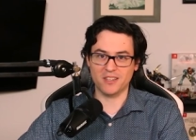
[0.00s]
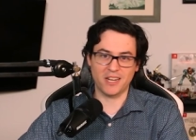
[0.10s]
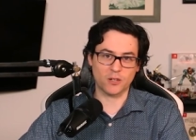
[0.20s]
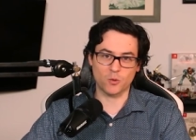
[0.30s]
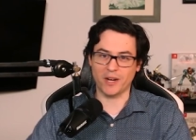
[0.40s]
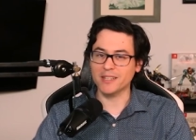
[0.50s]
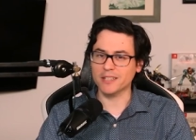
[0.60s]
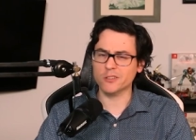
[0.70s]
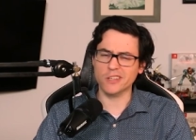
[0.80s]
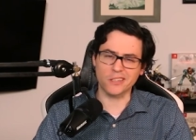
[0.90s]
to the next one. I
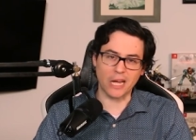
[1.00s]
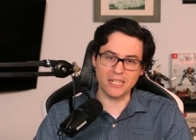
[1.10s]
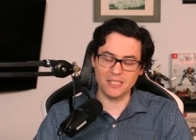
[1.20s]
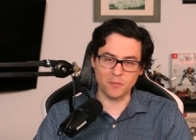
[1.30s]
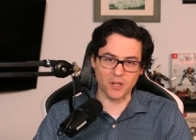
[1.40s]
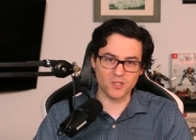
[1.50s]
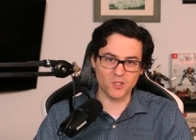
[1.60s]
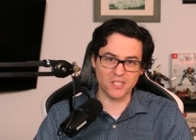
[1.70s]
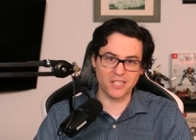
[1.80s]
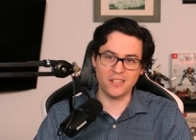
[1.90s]
think there's like nineteen
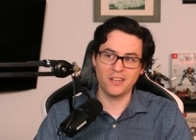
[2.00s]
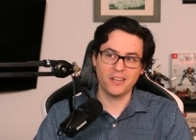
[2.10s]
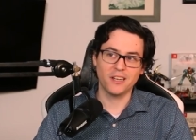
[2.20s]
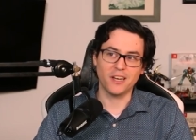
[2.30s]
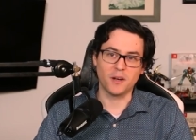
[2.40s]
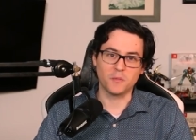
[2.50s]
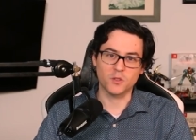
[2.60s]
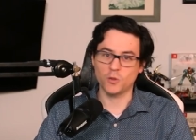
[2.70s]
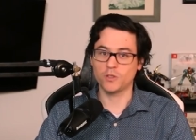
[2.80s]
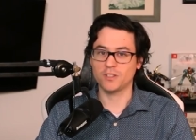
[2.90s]
monsters in it, um,
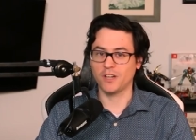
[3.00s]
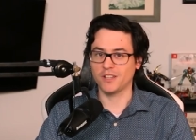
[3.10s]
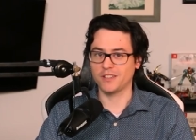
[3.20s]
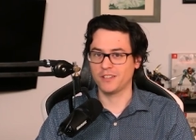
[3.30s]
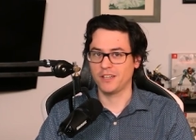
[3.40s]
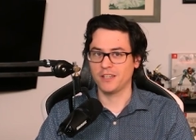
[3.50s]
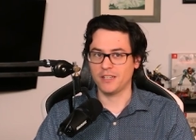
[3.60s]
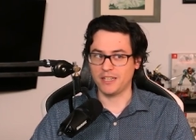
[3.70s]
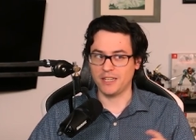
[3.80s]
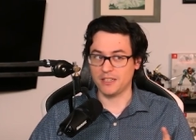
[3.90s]
so it's not...
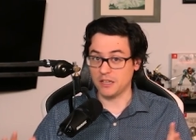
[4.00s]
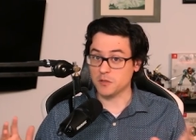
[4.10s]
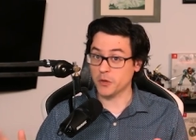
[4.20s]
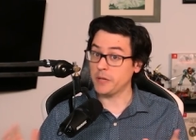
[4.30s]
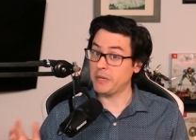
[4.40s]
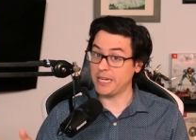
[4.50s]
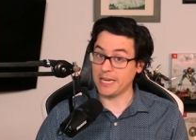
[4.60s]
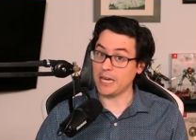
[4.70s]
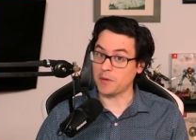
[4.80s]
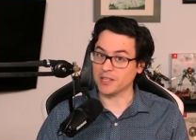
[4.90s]
It's a pretty meaty
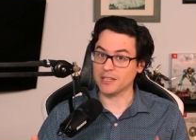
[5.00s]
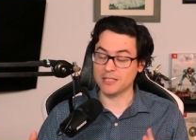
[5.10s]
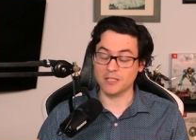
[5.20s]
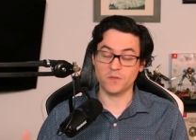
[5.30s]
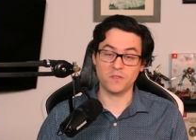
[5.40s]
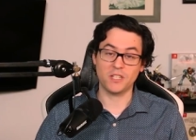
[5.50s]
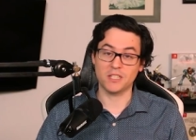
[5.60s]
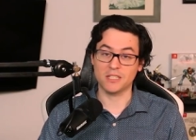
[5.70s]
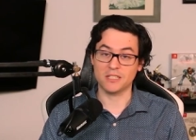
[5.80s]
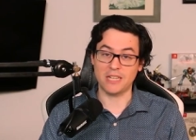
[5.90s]
game. I think it takes fifty
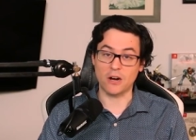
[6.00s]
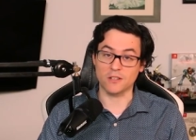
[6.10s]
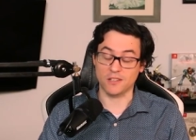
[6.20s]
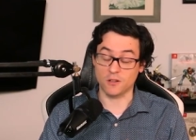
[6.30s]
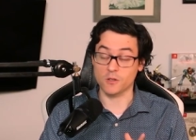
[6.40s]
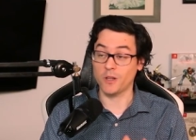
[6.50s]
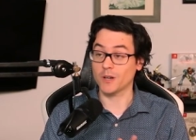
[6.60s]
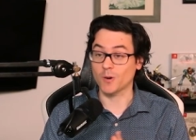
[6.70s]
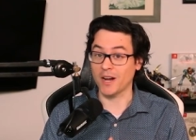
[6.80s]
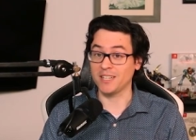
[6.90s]
to sixty hours, and there's a
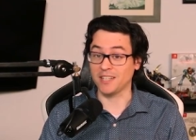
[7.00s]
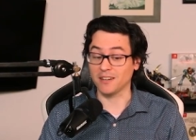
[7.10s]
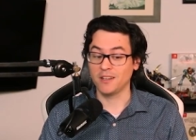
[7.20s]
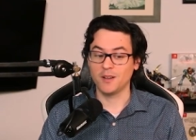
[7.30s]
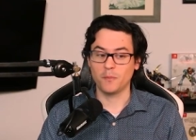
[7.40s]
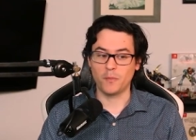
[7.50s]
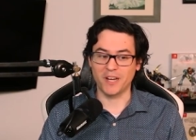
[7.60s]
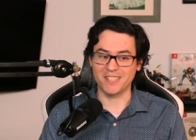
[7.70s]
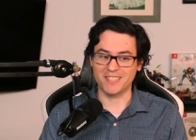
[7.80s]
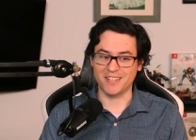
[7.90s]
lot of grinding.
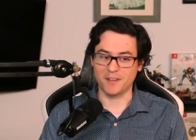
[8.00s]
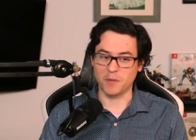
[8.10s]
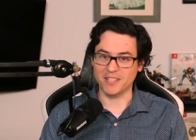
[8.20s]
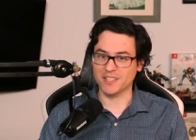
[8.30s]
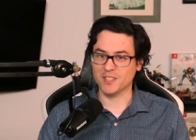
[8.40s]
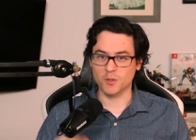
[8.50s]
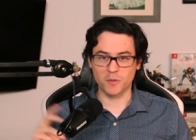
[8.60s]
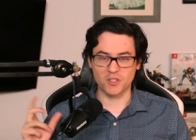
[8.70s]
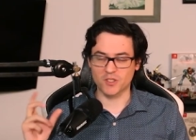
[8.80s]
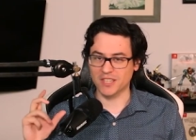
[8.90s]
But um, I think this will
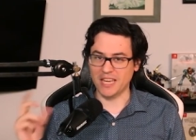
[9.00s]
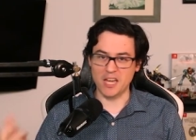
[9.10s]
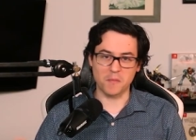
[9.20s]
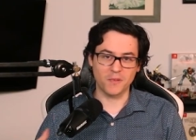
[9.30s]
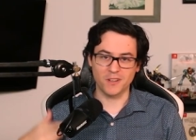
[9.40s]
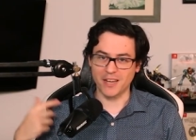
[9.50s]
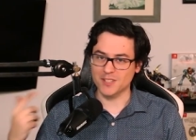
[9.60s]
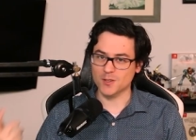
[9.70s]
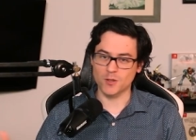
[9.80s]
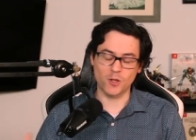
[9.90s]
be just the game I
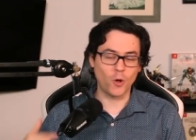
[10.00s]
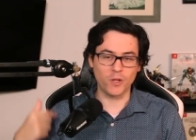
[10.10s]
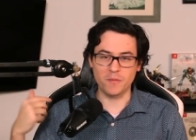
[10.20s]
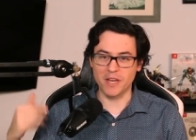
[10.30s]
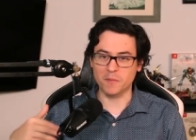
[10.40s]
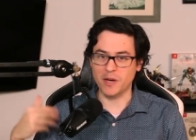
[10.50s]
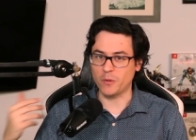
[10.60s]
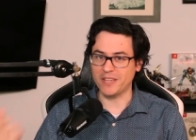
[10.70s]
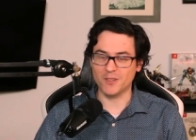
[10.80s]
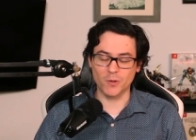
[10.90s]
slowly make my
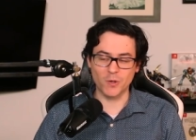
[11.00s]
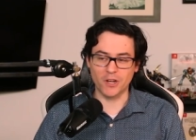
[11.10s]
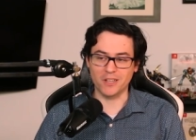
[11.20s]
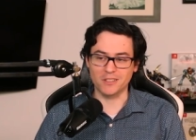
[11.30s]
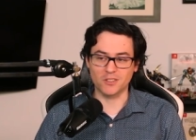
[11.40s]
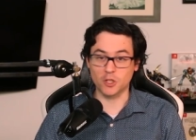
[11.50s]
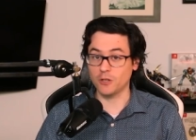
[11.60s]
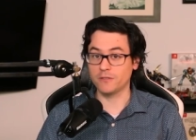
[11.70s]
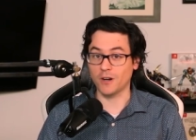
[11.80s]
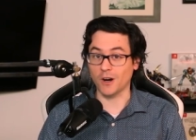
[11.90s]
way through, because
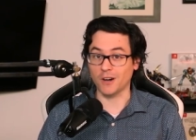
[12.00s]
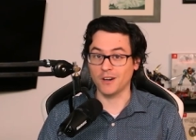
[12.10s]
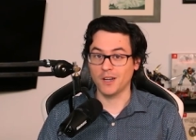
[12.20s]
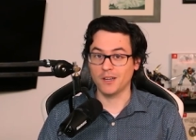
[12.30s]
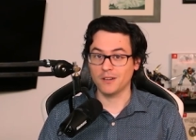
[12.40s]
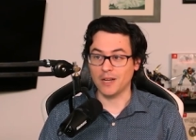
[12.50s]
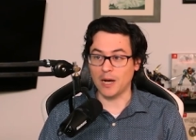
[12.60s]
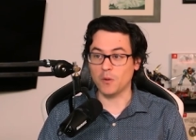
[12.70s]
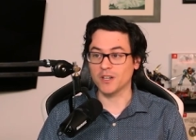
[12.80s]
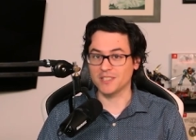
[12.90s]
so far,
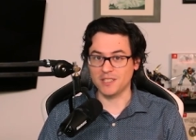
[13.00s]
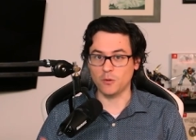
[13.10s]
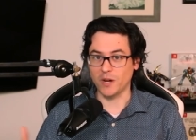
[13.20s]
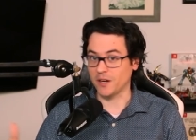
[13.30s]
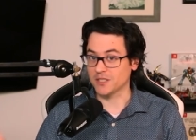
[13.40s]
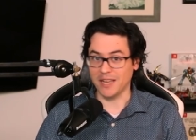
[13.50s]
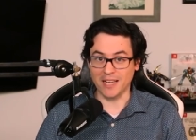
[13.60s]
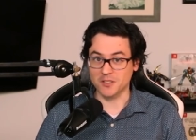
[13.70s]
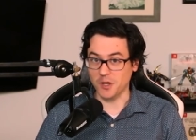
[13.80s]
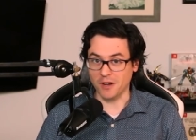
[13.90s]
I want to see what else it
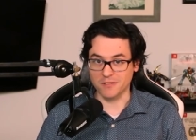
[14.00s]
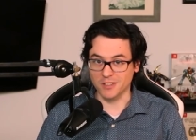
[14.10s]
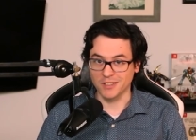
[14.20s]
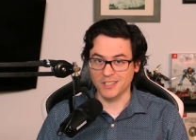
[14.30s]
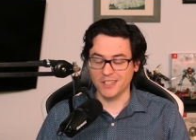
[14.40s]
has to offer.